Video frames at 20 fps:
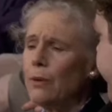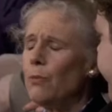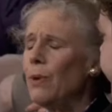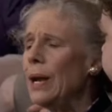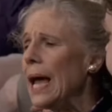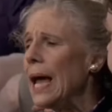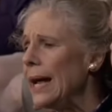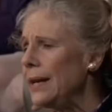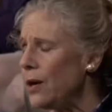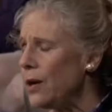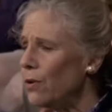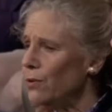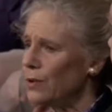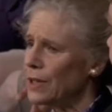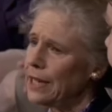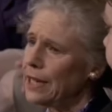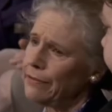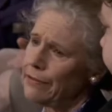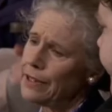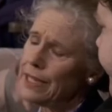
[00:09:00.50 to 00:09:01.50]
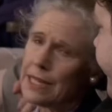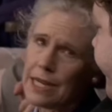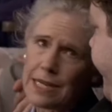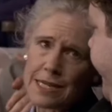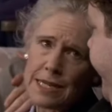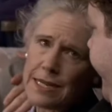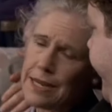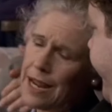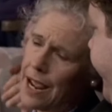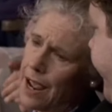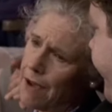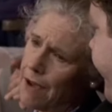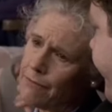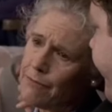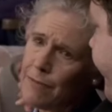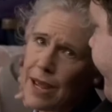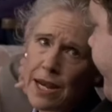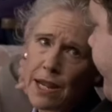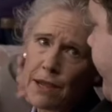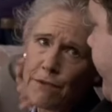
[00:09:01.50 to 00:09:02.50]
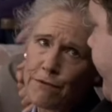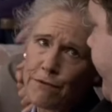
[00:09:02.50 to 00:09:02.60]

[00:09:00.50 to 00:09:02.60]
Well, I know Clifford doesn't have many